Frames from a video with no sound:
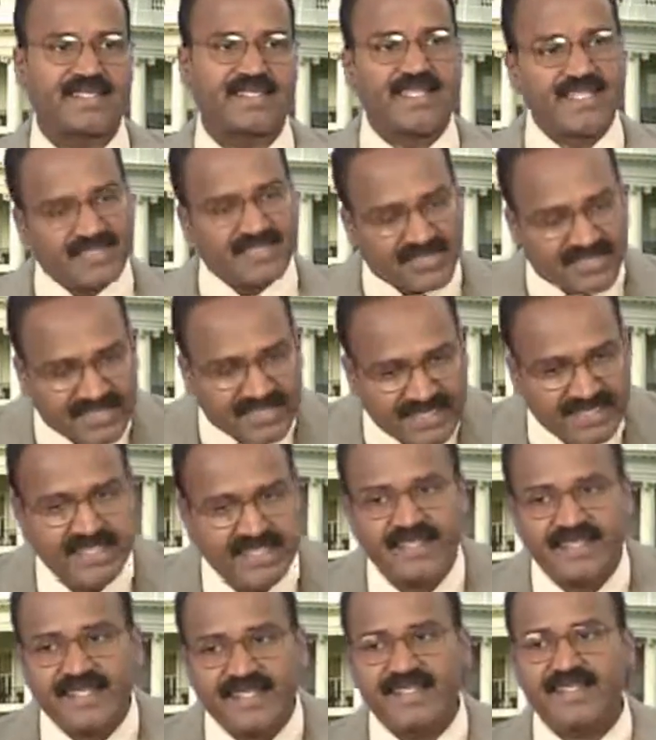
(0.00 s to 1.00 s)
So this
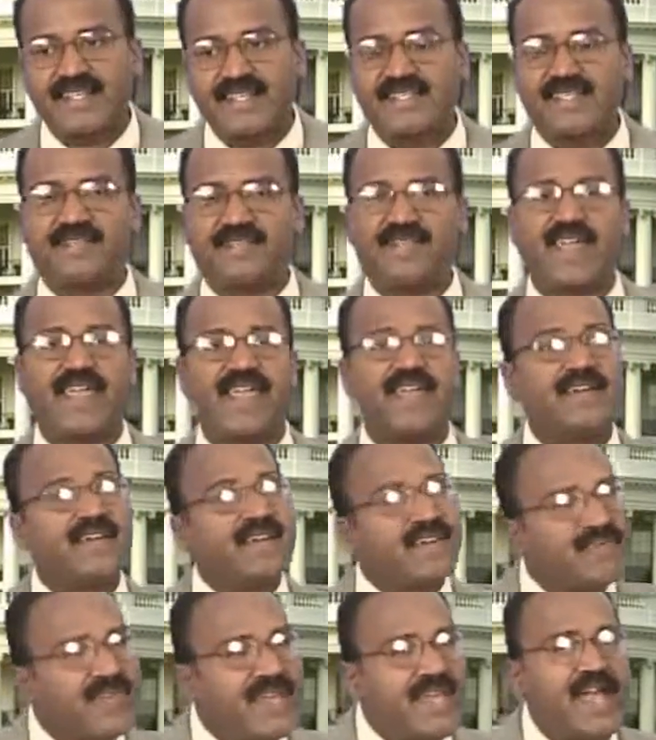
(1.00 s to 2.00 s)
is in such a way
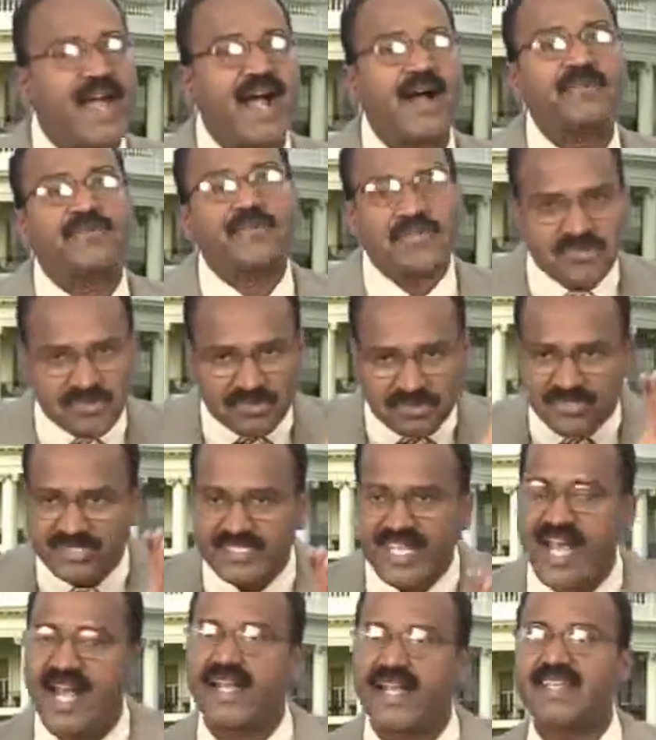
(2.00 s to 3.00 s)
we have to use
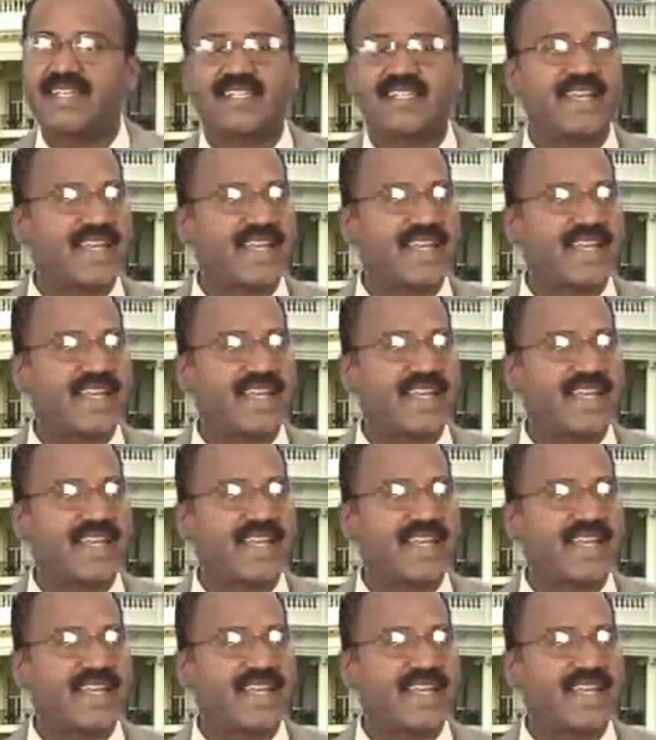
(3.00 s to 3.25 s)
the addition